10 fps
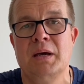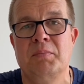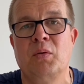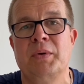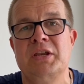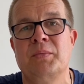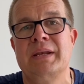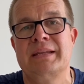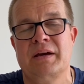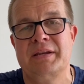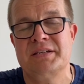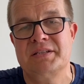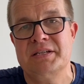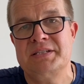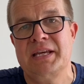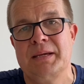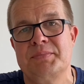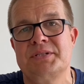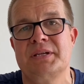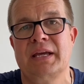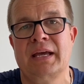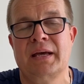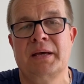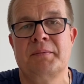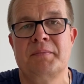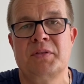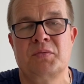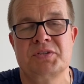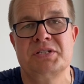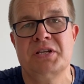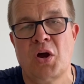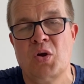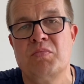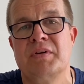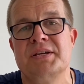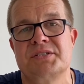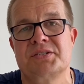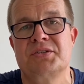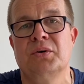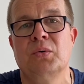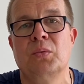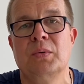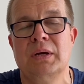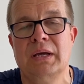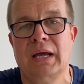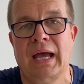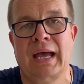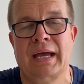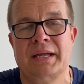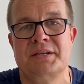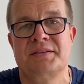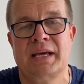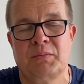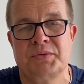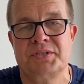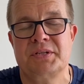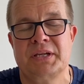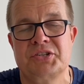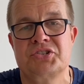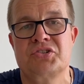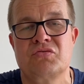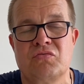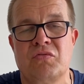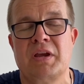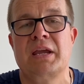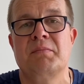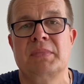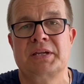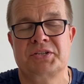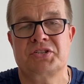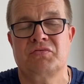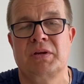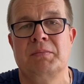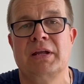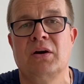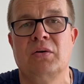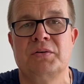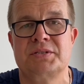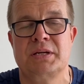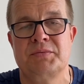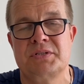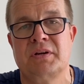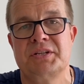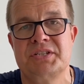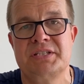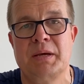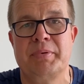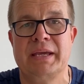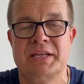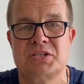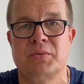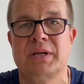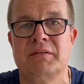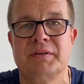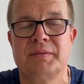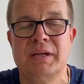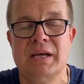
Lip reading: But when you went down into the dips, there was no breeze at all. And that was extremely, extremely hot. It was like stepping into an oven.